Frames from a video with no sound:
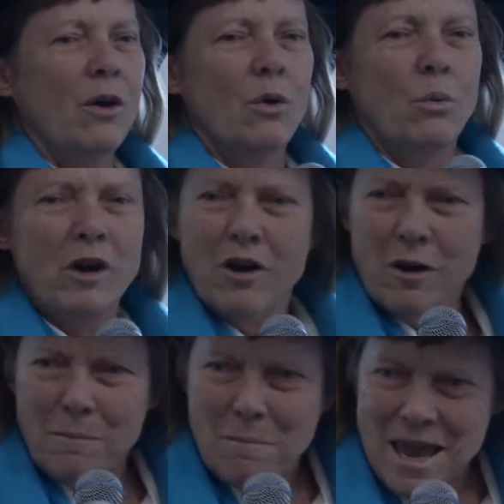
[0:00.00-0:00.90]
We are an
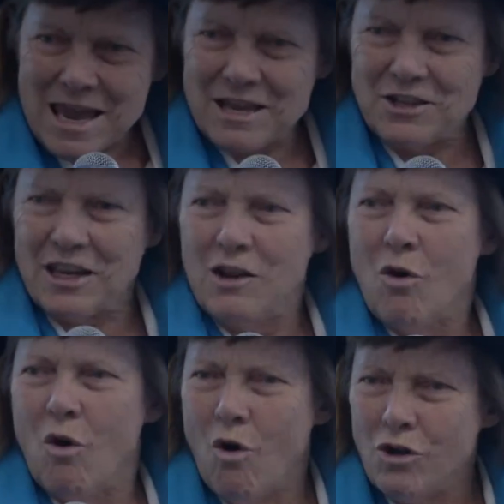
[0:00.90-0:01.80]
amazing,
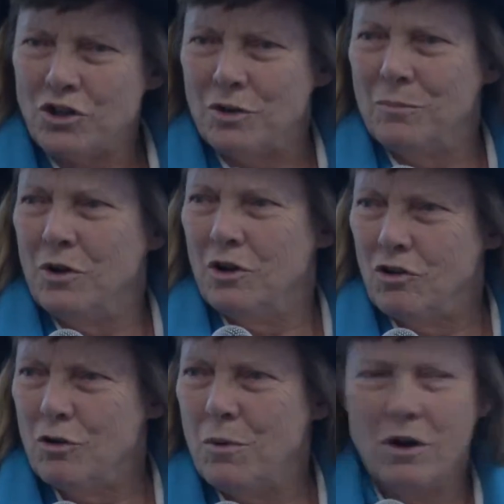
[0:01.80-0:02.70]
awesome
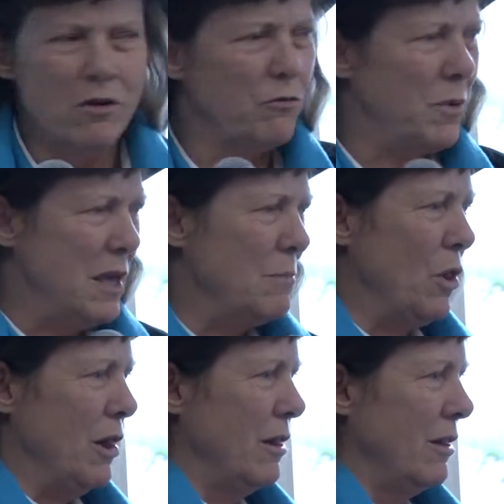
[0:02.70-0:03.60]
group of people.
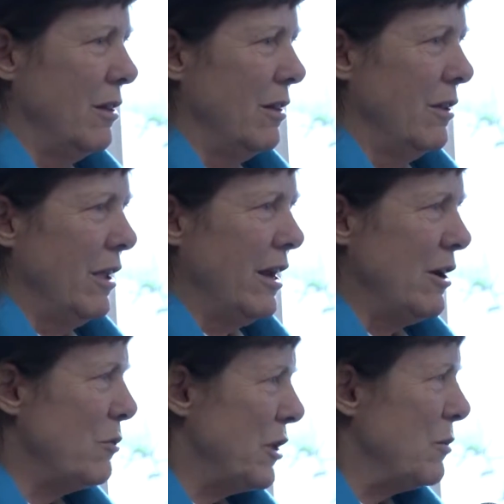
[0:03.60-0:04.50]
And I
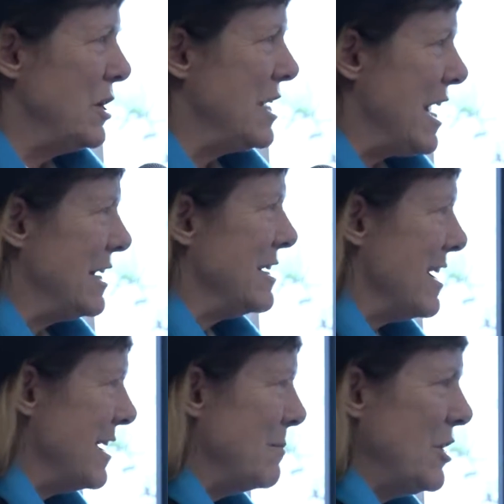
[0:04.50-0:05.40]
don't think we take
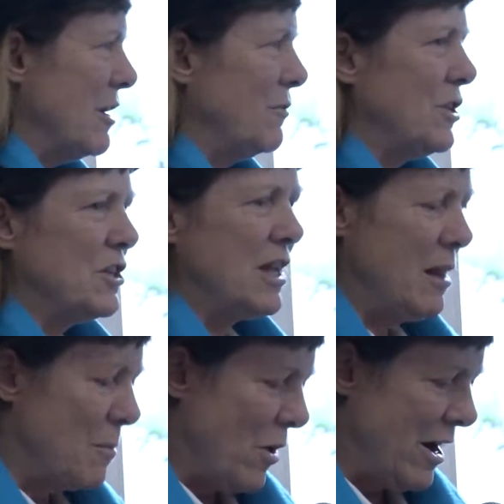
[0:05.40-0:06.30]
time enough to
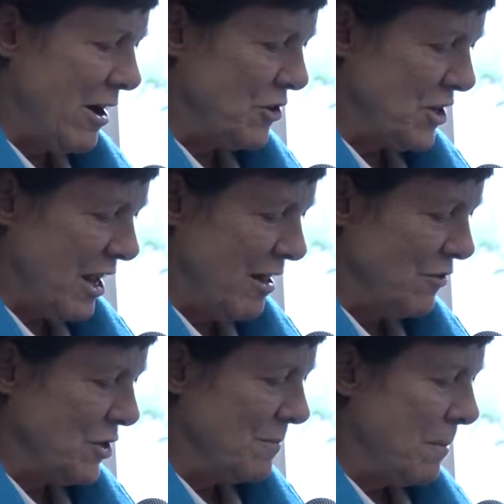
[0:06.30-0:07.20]
celebrate
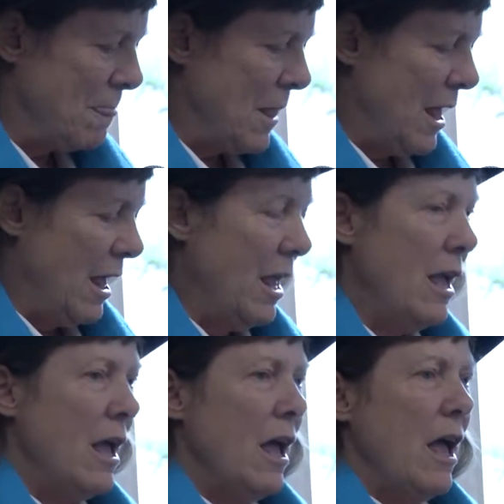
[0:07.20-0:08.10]
ourselves.
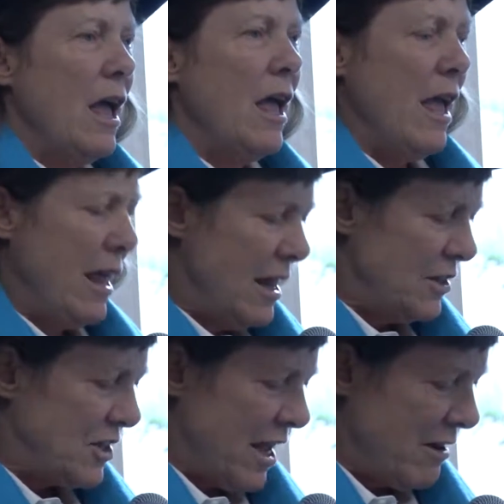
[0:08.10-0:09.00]
Ellen
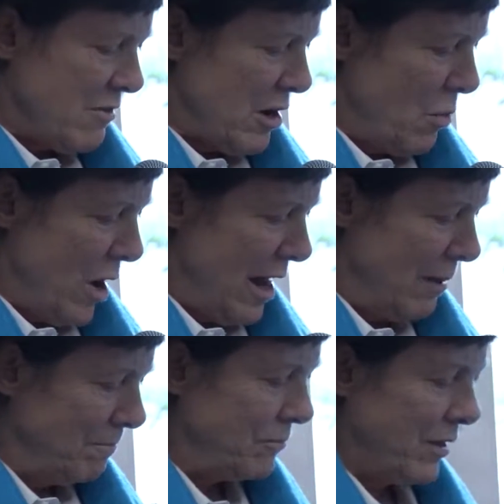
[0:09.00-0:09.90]
said it real well.
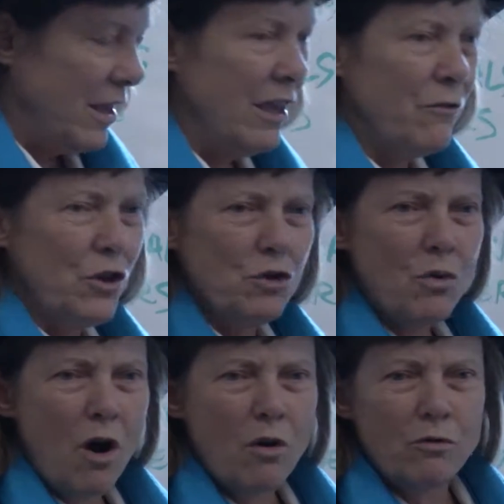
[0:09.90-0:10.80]
If you
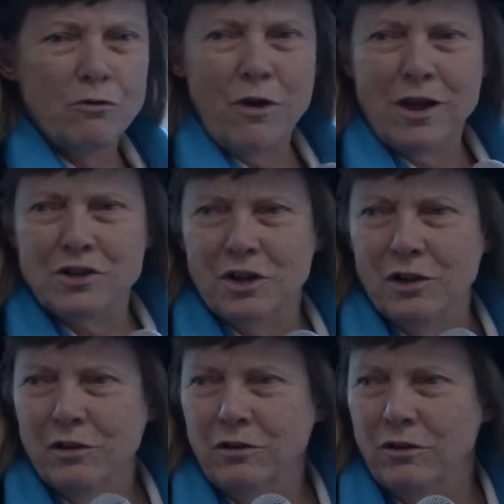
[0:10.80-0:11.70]
own
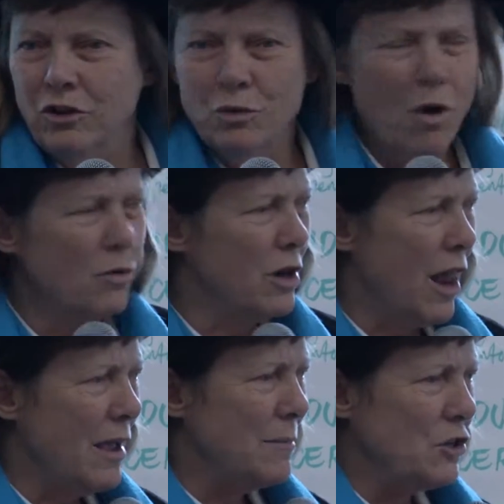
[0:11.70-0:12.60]
fossil, you own
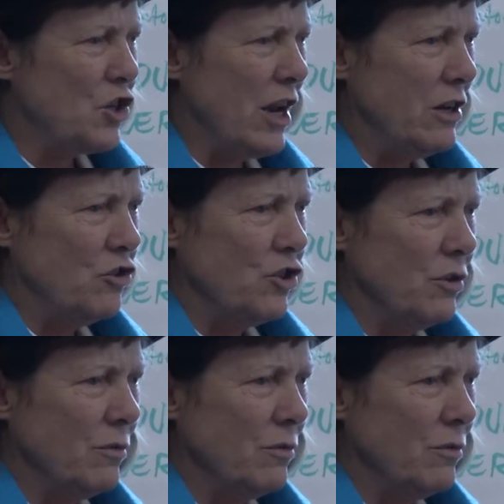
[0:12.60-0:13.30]
climate change.